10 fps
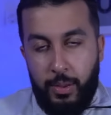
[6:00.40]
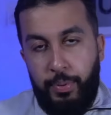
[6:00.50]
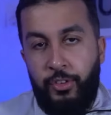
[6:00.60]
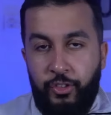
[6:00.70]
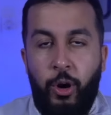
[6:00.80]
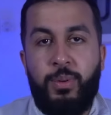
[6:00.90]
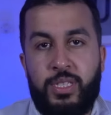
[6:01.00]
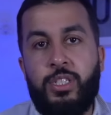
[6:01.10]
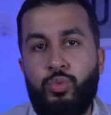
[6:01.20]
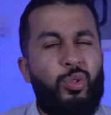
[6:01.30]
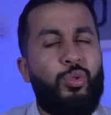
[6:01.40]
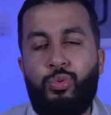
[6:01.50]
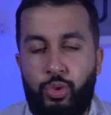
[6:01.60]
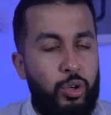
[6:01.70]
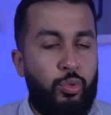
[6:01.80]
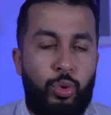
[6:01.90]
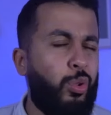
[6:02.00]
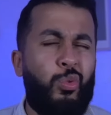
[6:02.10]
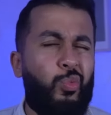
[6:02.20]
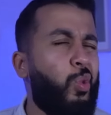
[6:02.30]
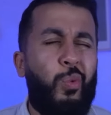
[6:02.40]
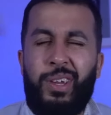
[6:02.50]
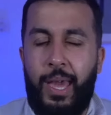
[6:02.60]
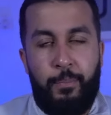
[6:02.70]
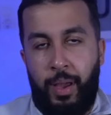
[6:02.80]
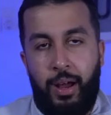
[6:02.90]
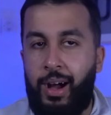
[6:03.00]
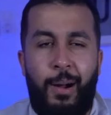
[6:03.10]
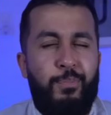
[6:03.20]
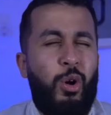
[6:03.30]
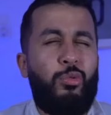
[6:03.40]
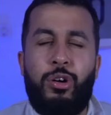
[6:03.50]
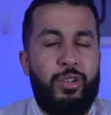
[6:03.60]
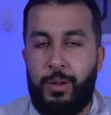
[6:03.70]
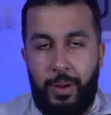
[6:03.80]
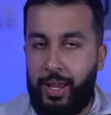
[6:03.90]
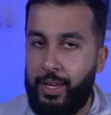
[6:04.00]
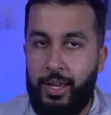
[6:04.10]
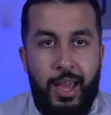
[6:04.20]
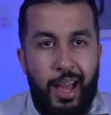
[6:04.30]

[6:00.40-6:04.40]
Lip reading: performances will get better. I'm not worried about it.